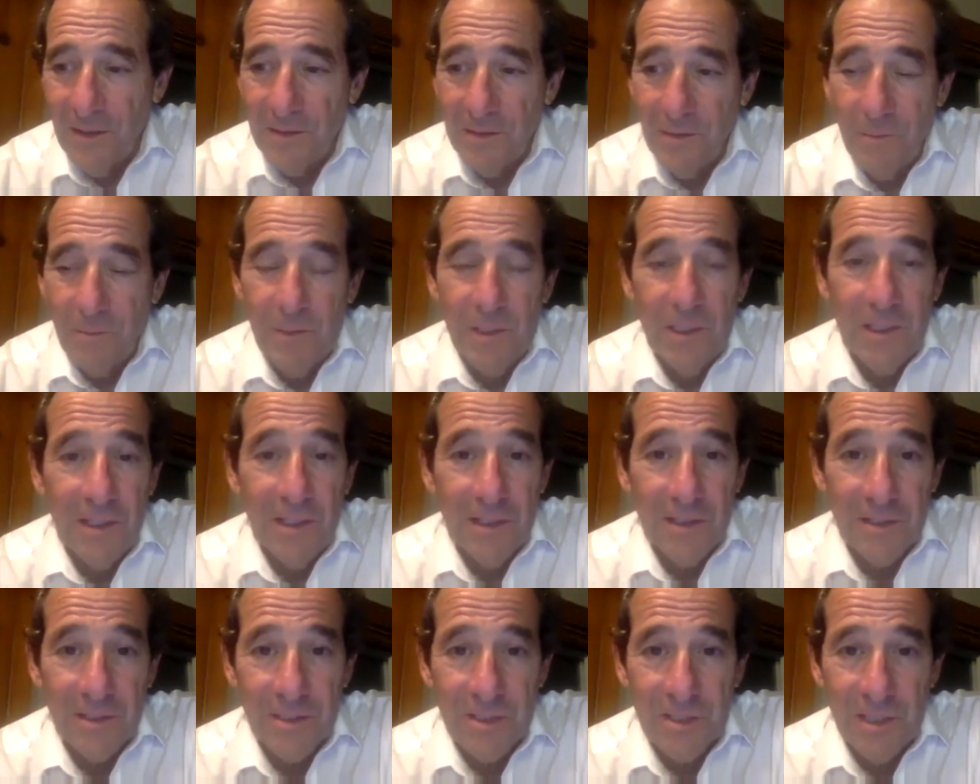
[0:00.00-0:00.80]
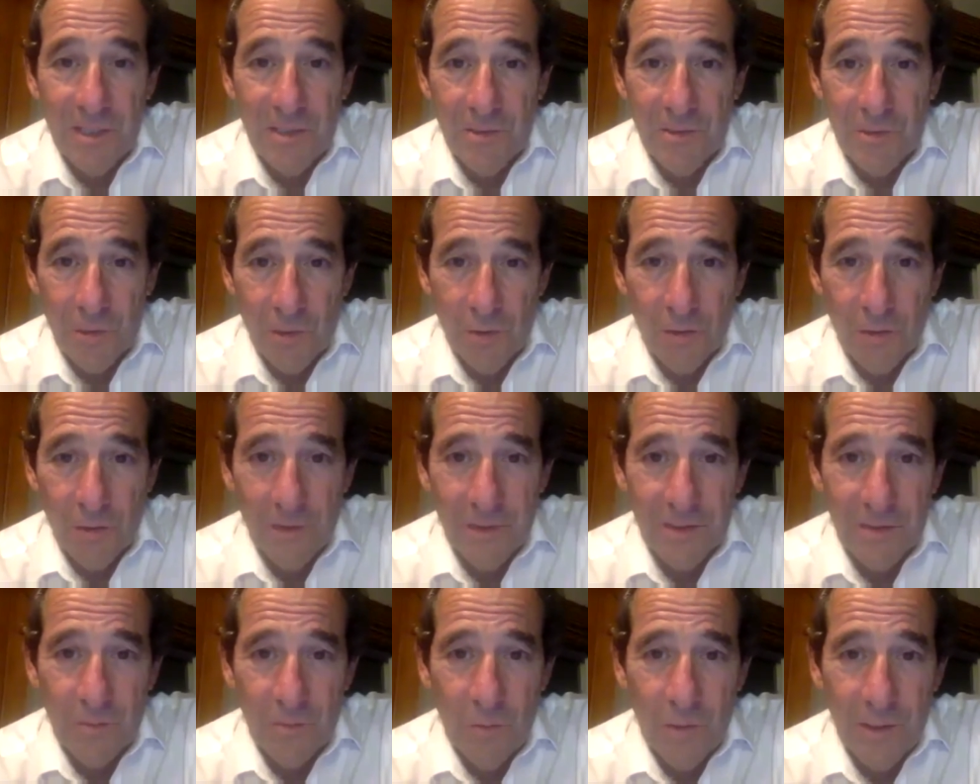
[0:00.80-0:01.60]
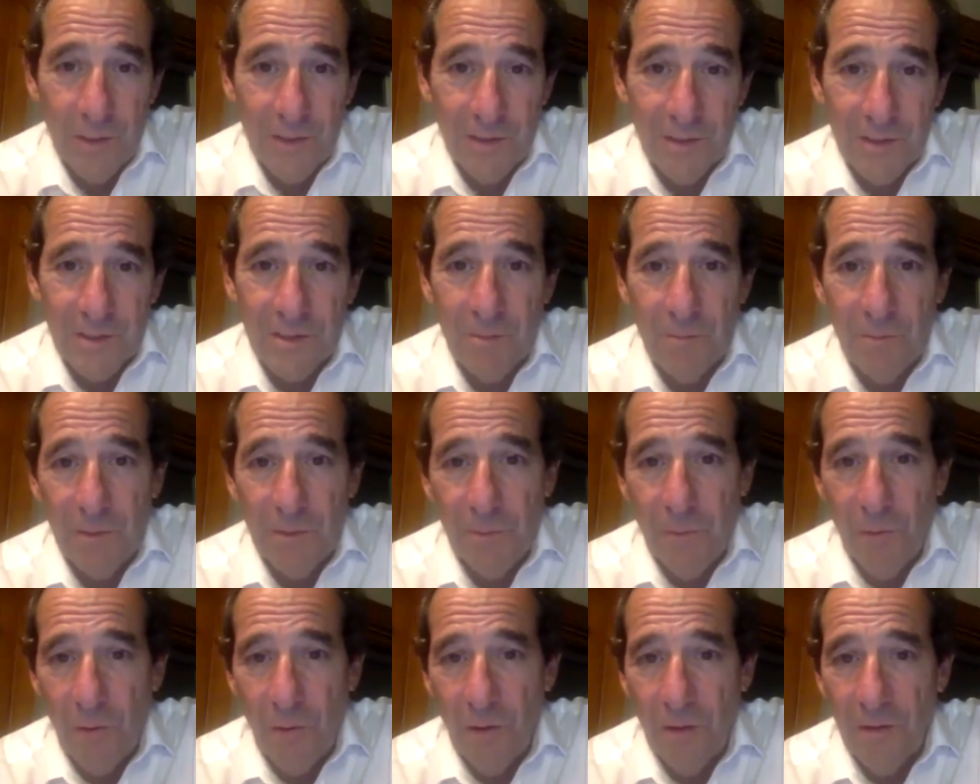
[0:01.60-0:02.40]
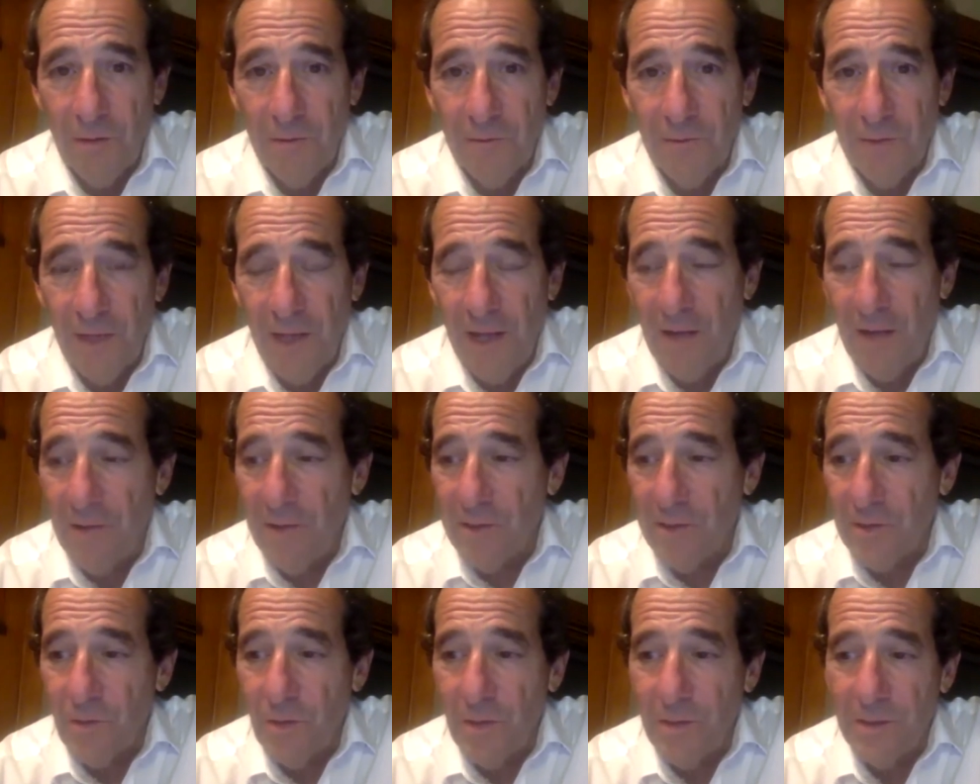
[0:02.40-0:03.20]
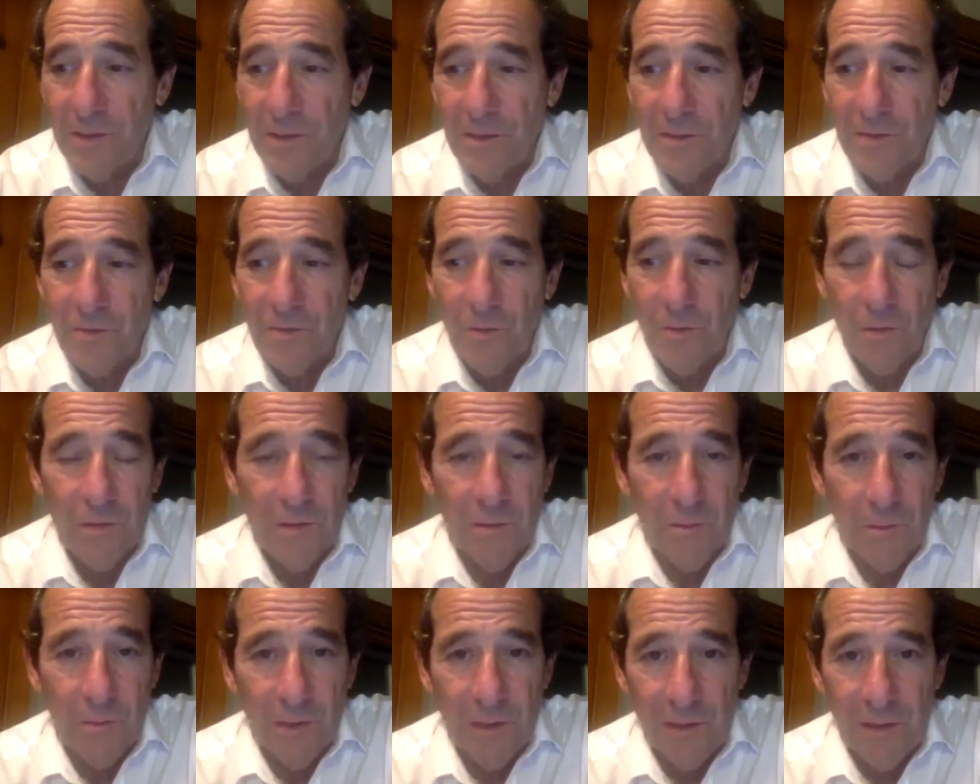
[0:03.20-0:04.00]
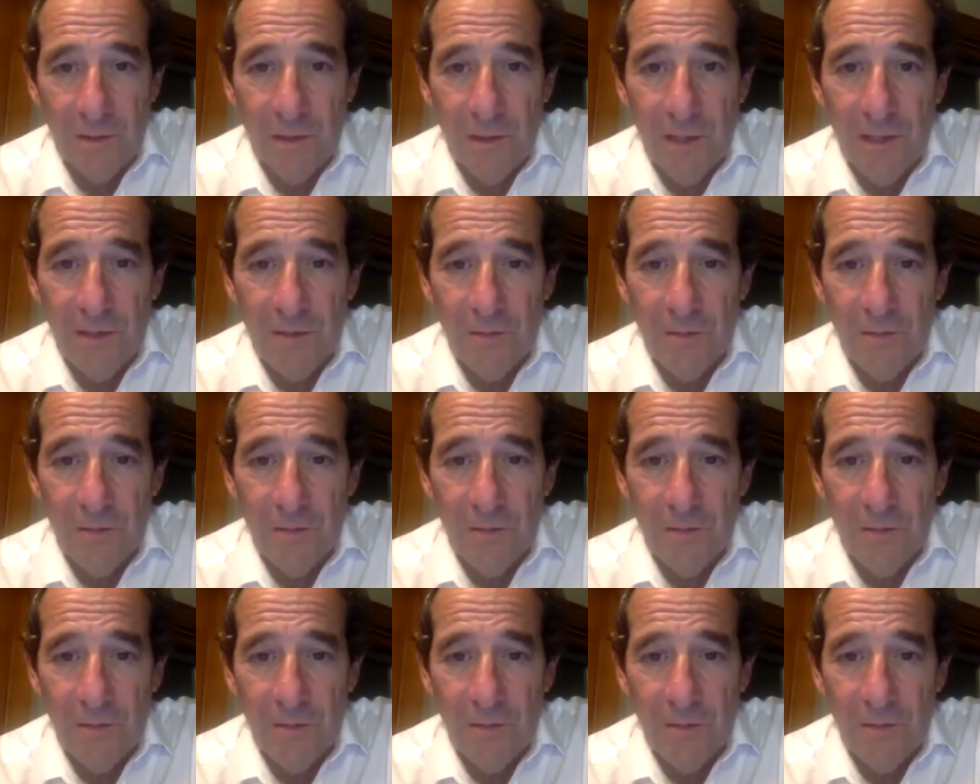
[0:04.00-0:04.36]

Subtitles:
media to see or journalists to witness and be part of, and how they tried to control them in later